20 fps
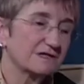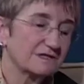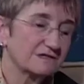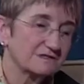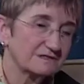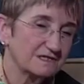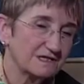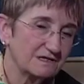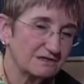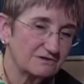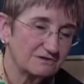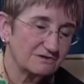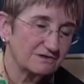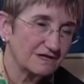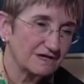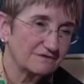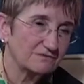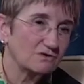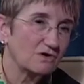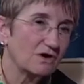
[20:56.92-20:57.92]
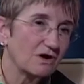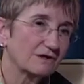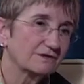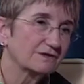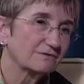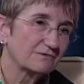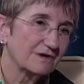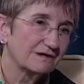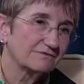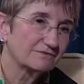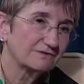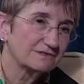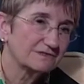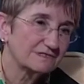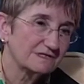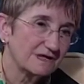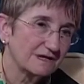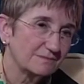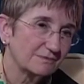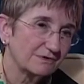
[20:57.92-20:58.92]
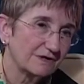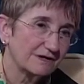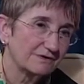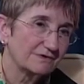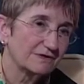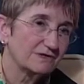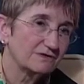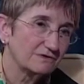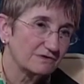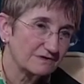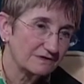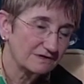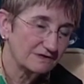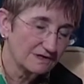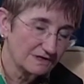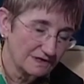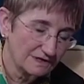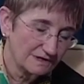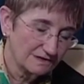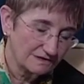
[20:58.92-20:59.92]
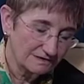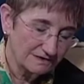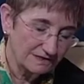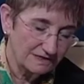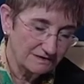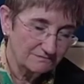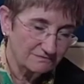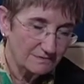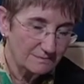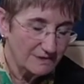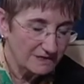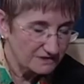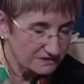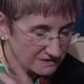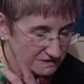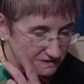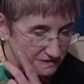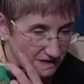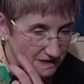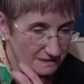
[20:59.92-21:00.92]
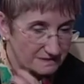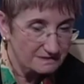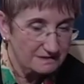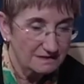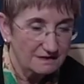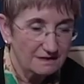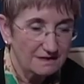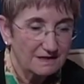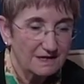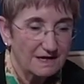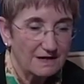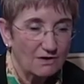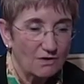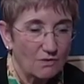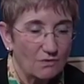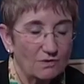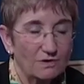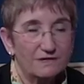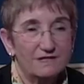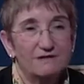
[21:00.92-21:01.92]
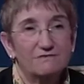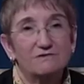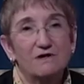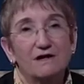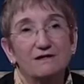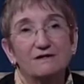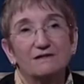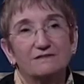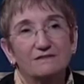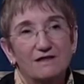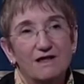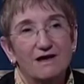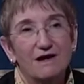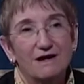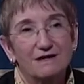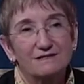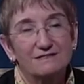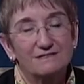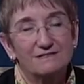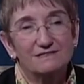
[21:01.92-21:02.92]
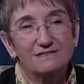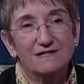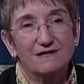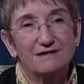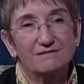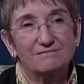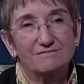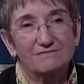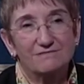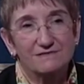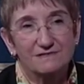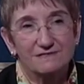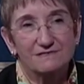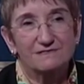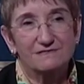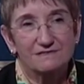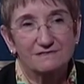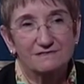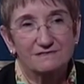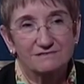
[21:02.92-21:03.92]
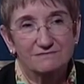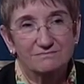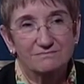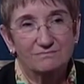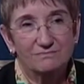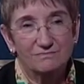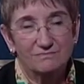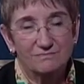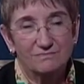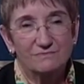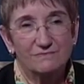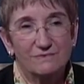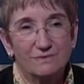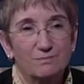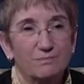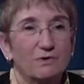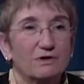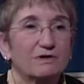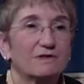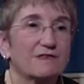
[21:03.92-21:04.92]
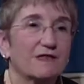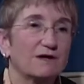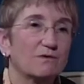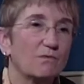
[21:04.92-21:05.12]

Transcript: is either they've called the reference librarian or the information desk, or they've gone online to say this is the book they